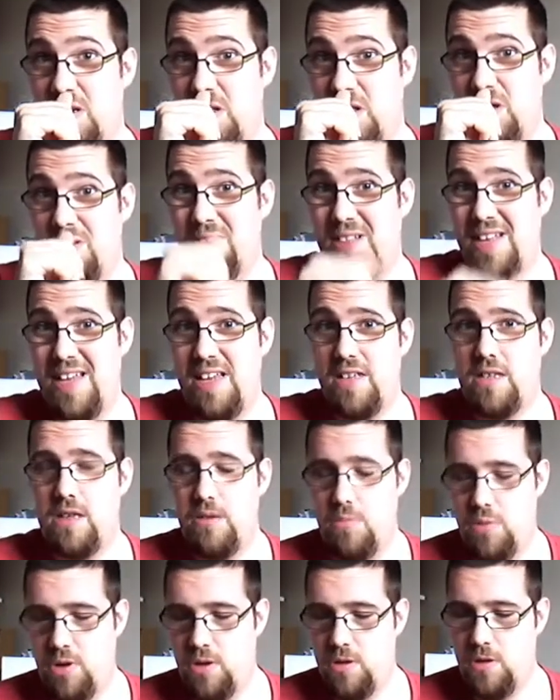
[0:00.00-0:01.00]
a little lazy,
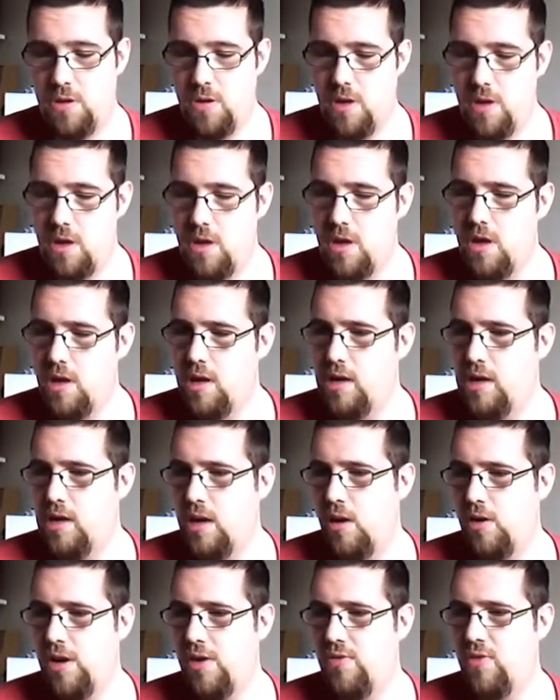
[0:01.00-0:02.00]
but
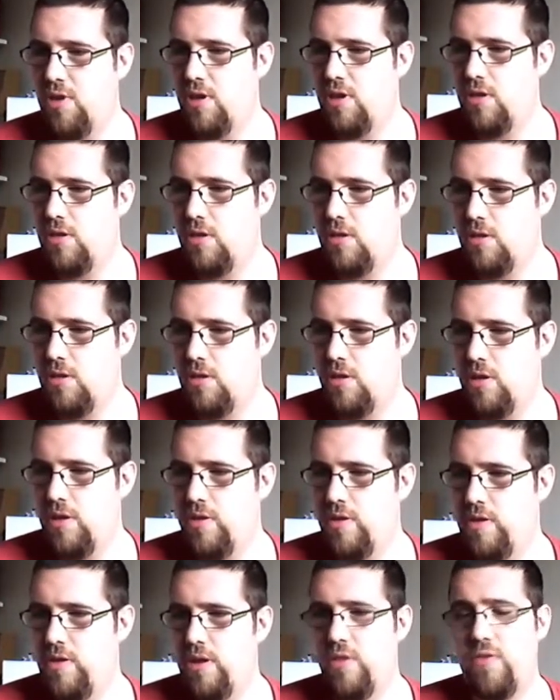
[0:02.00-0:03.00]
I'll give it, as
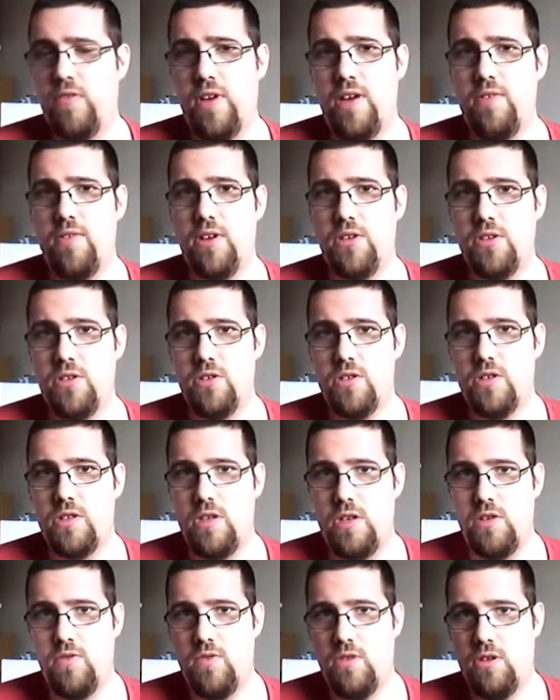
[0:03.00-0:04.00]
I said, 5 issues,
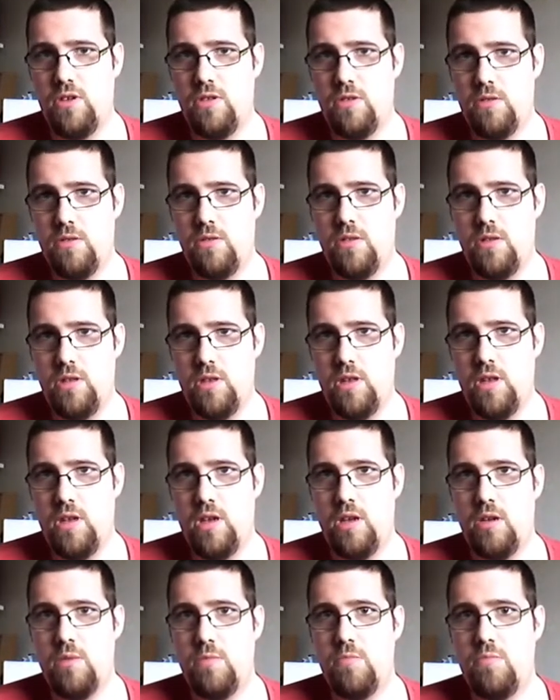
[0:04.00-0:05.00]
see if it,
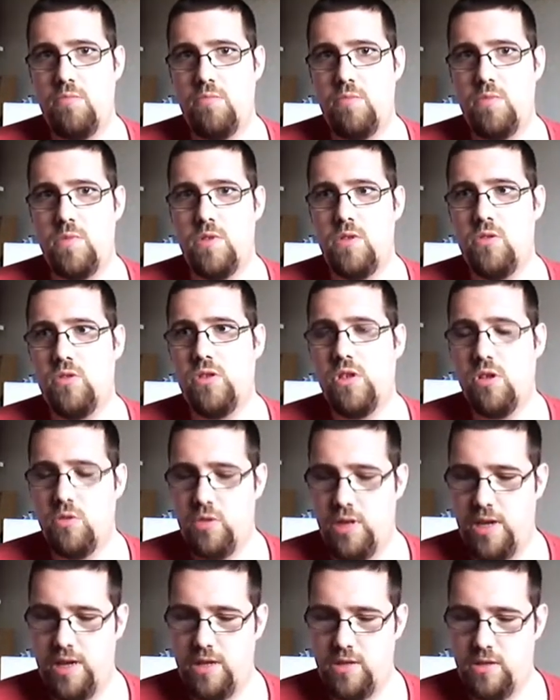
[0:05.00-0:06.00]
those sorts
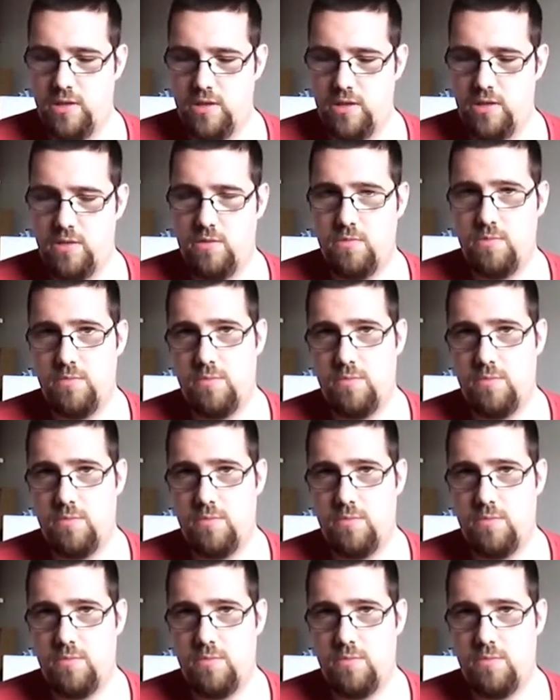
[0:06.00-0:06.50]
of things